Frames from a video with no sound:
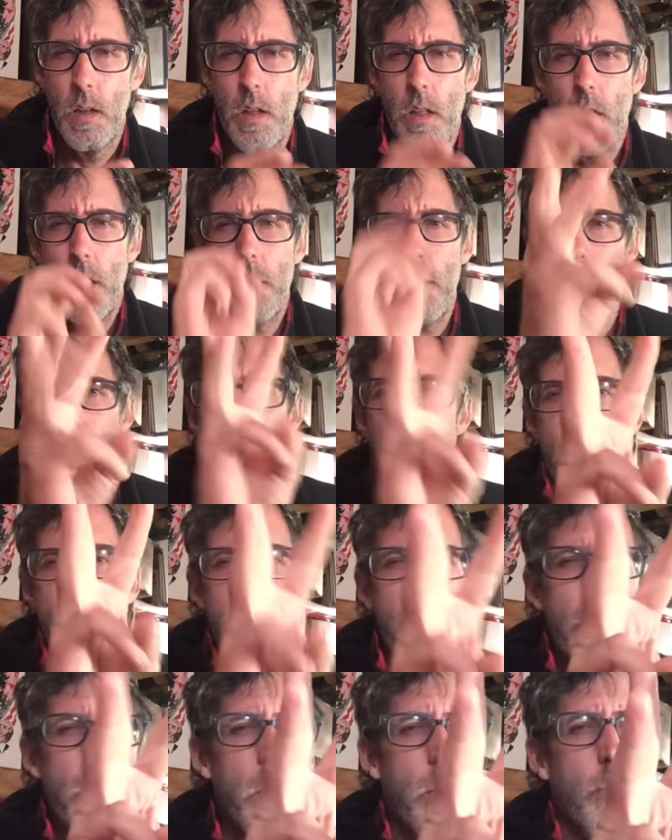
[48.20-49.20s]
There are
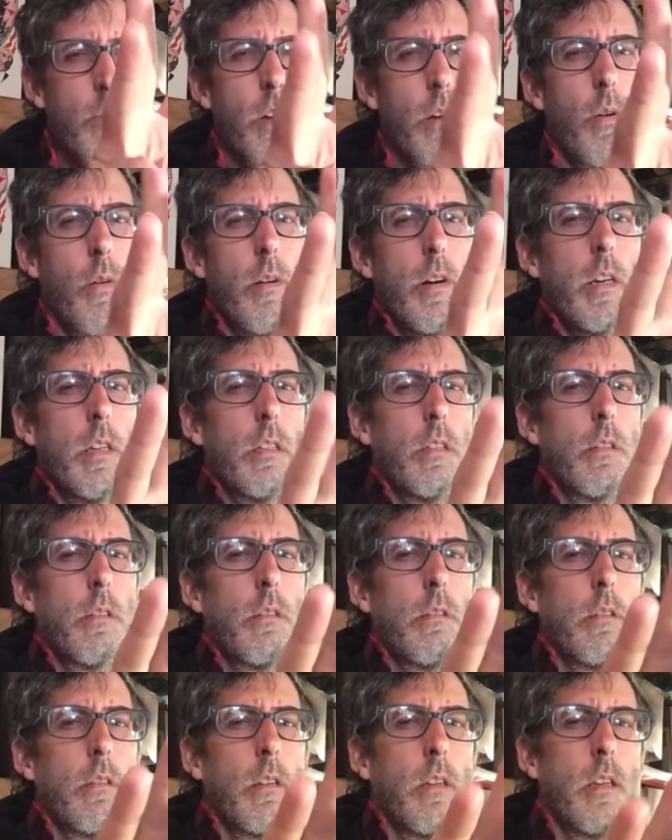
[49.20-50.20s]
3 unicorns,
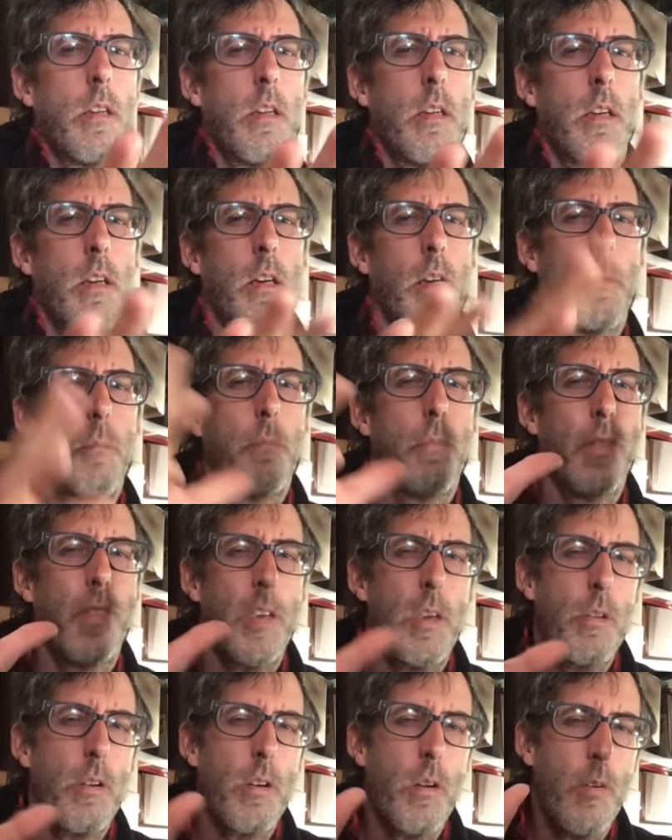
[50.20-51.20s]
but the
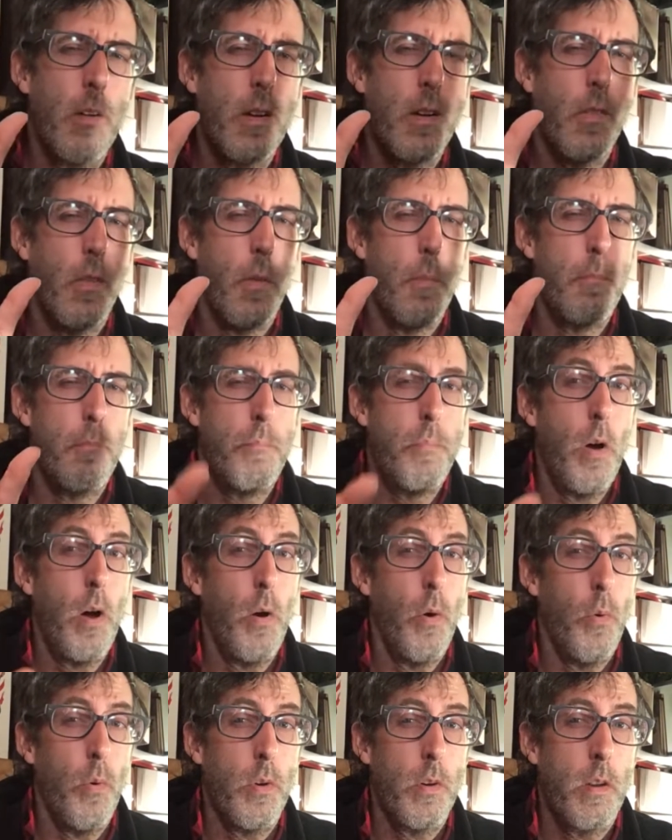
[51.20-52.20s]
unicorn is a
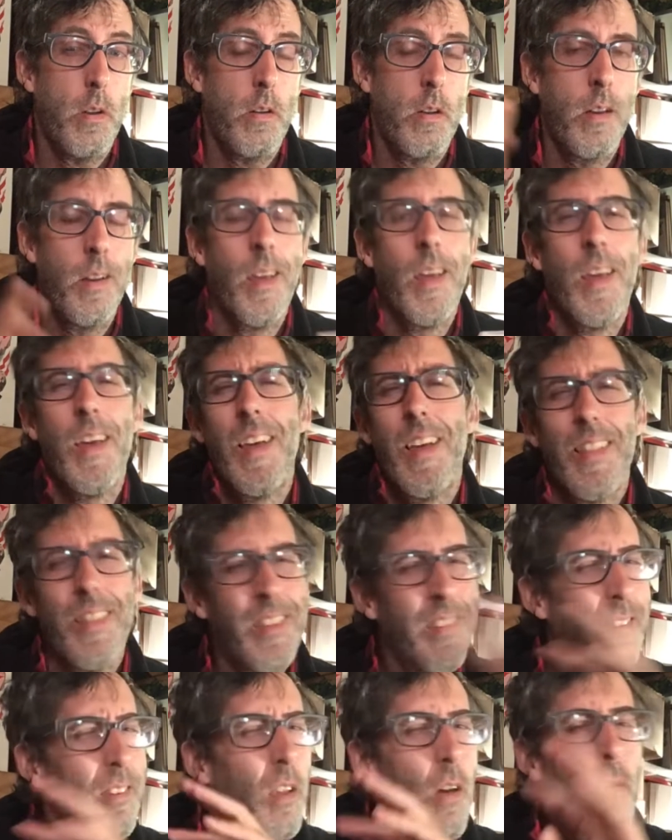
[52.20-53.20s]
boat.
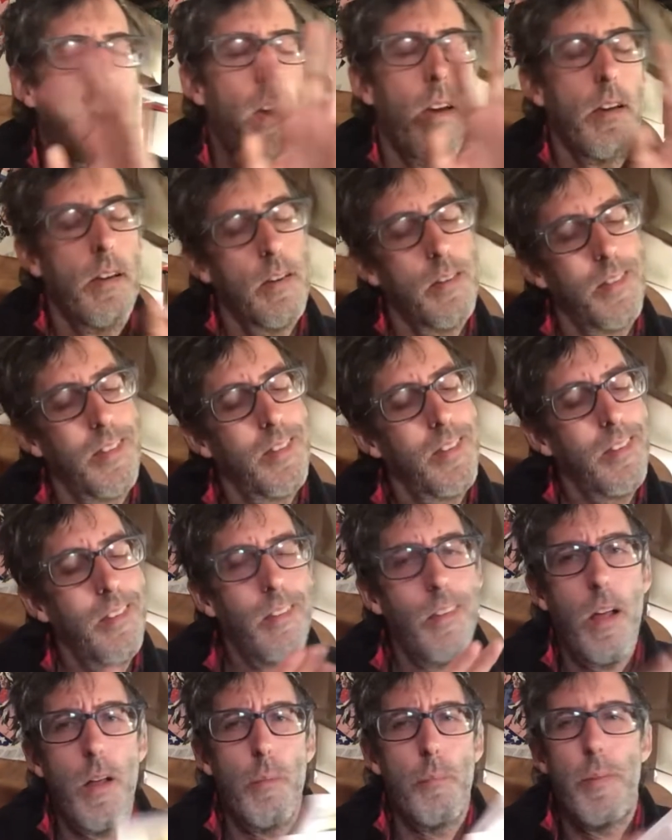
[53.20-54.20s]
This is
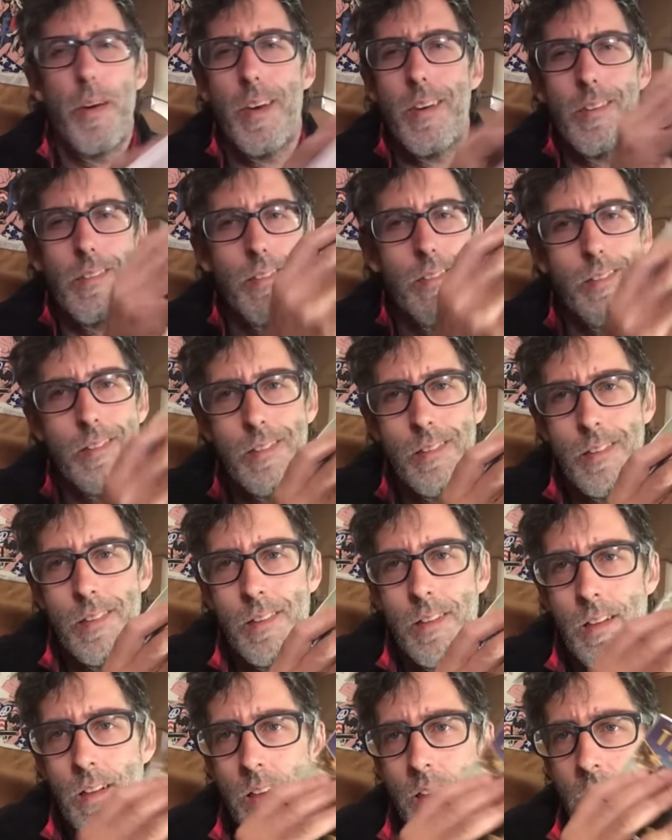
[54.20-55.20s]
all based
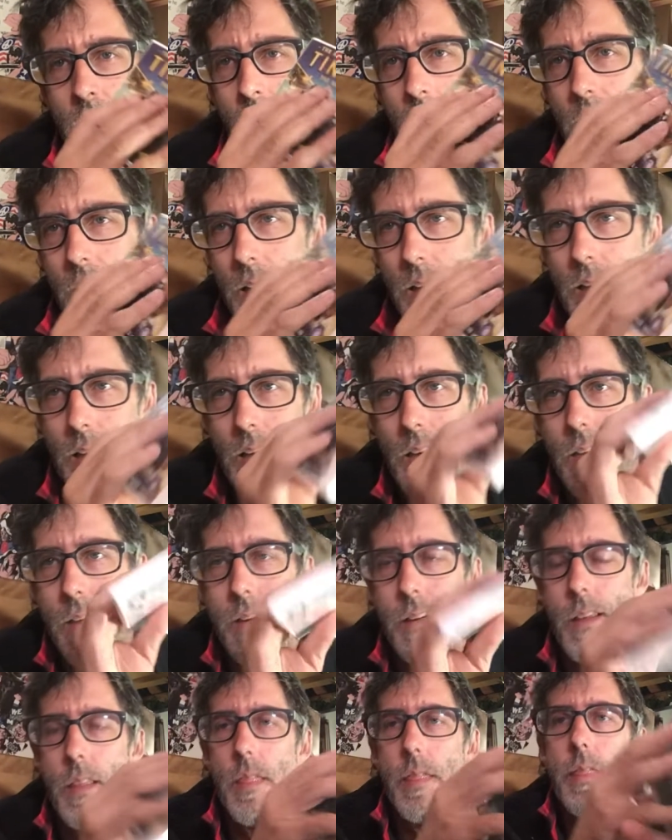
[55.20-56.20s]
on
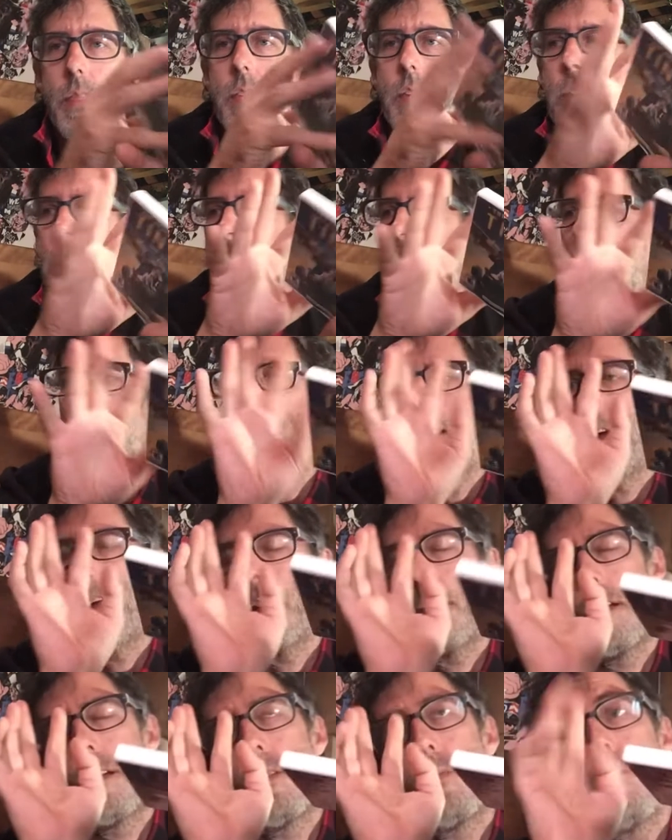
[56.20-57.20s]
the
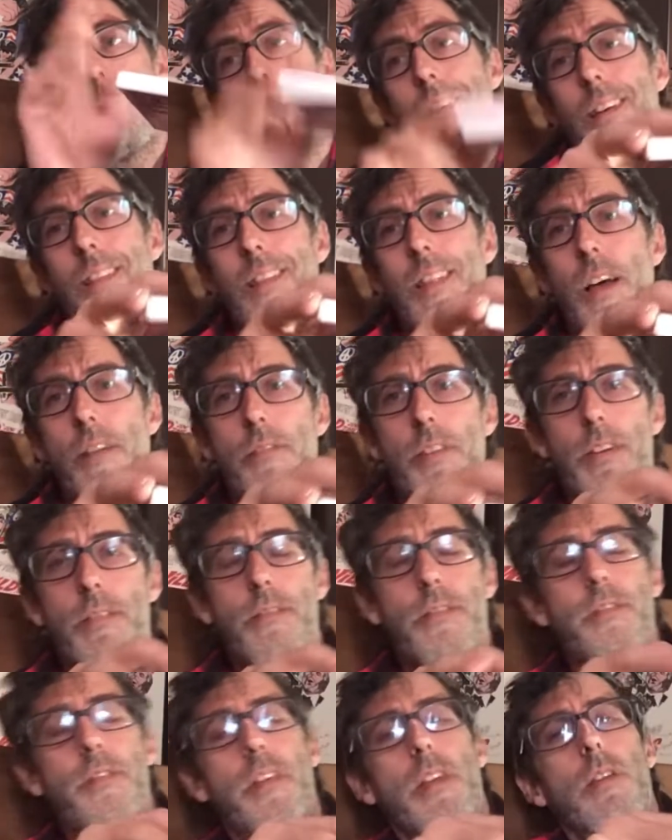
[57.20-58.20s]
2011
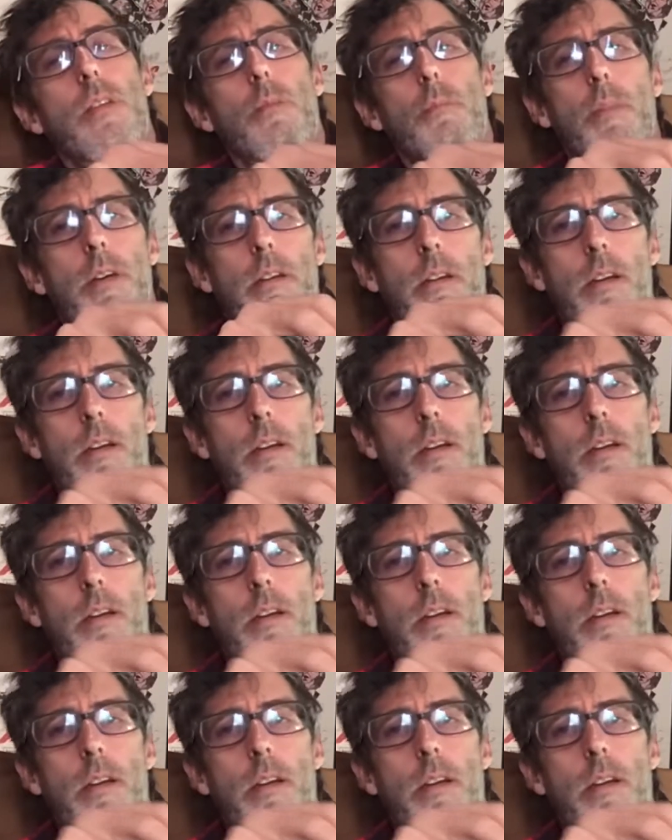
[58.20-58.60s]
film